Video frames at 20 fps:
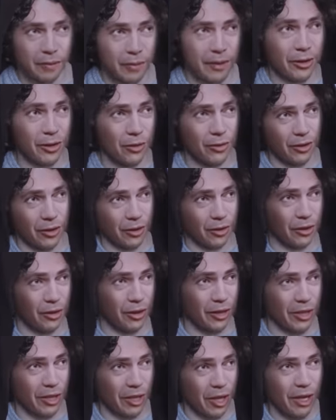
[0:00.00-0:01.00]
be doing the
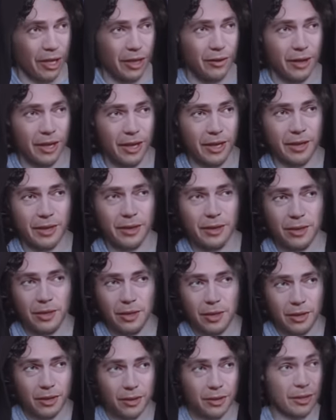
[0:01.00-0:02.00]
searching anyway.
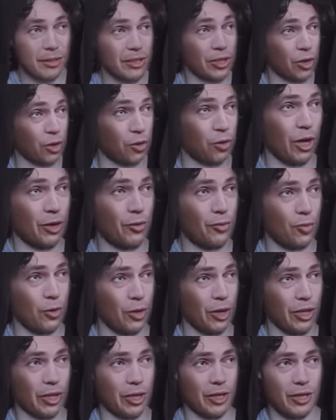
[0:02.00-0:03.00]
That's grunt
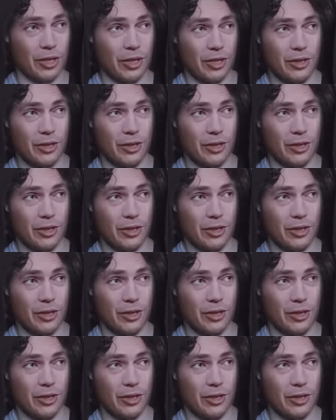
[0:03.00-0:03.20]
work.